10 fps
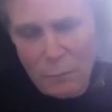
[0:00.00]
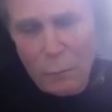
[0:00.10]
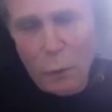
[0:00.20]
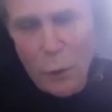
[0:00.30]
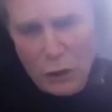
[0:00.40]

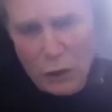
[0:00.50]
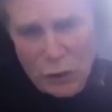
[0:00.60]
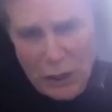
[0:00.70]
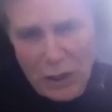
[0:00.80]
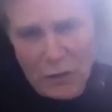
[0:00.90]
we should
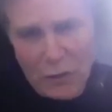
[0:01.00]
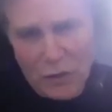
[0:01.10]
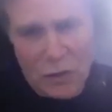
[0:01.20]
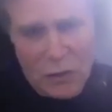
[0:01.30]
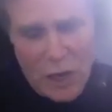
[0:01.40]
change as
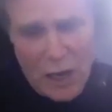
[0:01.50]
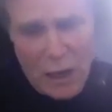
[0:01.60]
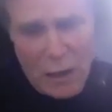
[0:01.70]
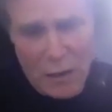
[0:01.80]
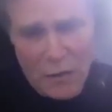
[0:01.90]

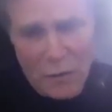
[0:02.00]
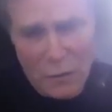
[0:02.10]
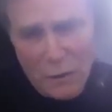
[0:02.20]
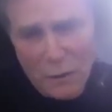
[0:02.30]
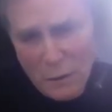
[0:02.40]
societies
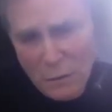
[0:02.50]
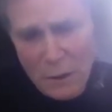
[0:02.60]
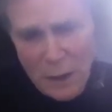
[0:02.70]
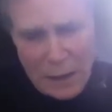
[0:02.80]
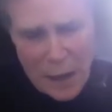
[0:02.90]

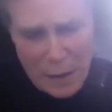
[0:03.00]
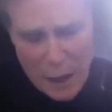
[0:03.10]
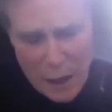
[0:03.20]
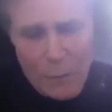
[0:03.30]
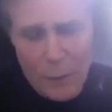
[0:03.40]
and, and
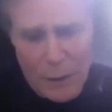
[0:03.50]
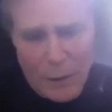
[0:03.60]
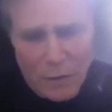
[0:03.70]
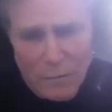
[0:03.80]
companies.